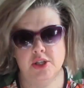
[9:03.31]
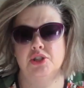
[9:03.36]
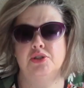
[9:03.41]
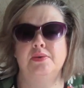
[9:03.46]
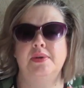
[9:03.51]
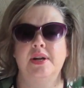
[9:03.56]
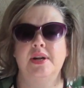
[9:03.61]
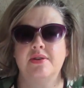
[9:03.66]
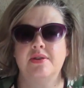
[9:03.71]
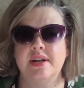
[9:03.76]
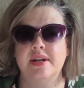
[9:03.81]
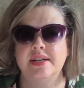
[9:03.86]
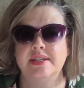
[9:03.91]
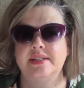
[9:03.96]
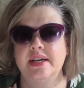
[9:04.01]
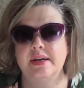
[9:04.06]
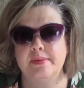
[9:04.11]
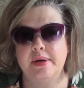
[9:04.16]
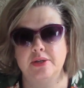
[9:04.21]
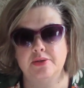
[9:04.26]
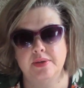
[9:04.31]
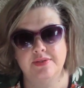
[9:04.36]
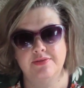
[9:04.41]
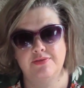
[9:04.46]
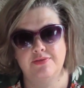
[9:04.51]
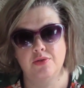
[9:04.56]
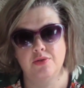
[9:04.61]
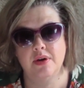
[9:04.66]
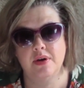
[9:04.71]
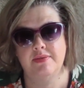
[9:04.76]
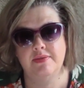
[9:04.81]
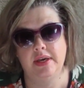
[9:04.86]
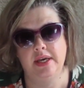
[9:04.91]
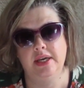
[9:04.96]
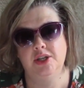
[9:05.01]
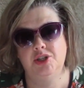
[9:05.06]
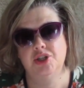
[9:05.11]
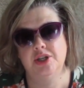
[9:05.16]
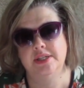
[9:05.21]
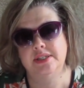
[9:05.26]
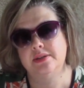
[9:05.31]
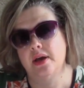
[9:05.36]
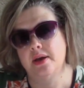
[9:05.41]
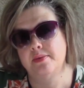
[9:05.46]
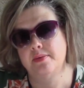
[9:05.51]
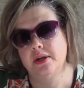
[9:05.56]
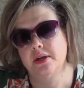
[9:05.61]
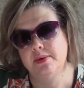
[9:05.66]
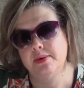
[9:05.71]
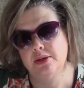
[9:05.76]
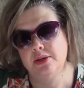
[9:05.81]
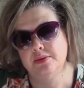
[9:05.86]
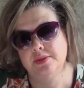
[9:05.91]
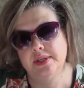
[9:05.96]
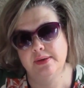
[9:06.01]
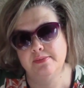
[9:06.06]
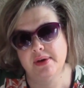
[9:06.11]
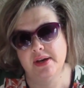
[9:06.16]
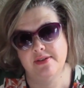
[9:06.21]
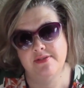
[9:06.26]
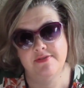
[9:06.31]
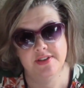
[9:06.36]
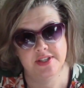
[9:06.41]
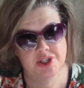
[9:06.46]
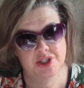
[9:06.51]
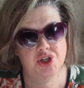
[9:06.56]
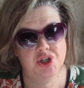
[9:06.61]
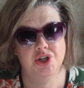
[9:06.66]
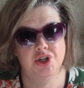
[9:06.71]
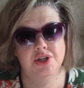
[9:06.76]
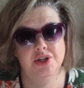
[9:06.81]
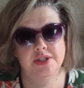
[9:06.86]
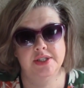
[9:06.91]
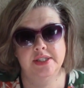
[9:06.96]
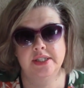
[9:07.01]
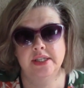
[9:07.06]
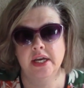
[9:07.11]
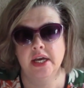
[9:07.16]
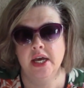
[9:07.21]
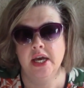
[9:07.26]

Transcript: So another nice thing about doing 4 of each is I'm going to be using my Fisker's